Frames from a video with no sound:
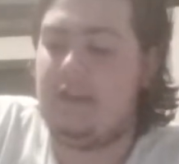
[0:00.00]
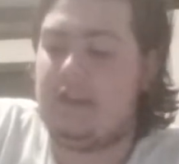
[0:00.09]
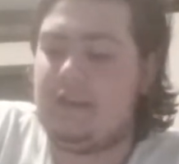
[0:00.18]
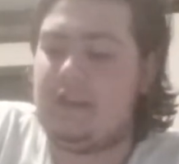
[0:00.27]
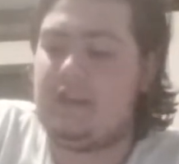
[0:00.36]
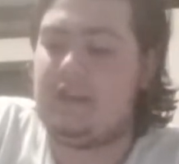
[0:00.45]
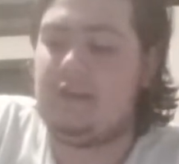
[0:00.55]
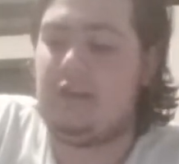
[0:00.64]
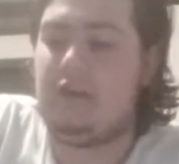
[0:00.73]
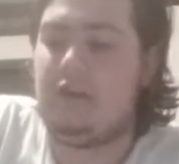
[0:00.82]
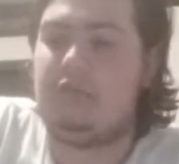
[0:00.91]
getting their
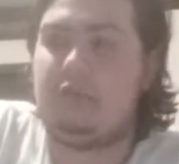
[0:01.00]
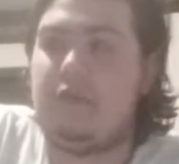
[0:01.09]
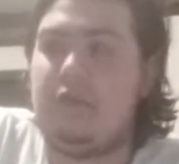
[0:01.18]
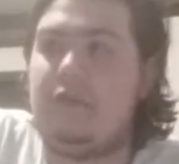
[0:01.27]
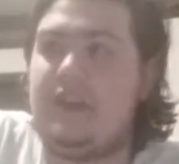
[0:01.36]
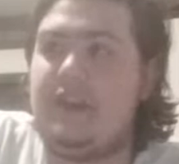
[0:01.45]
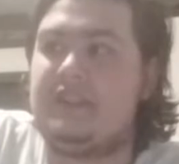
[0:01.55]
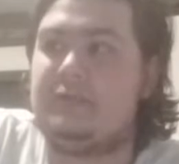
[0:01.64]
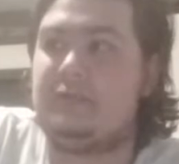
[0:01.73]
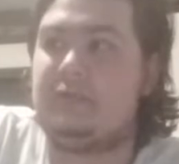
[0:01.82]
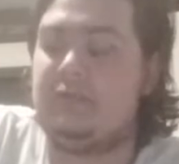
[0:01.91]
own movies,
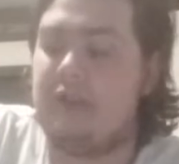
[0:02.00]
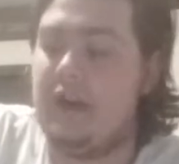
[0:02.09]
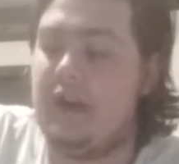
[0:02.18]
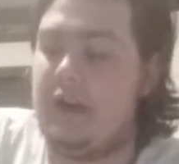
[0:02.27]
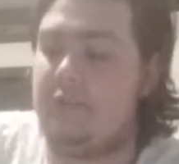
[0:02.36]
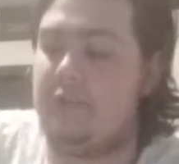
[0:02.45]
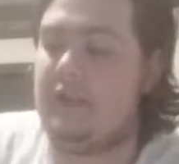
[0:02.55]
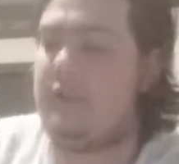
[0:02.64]
and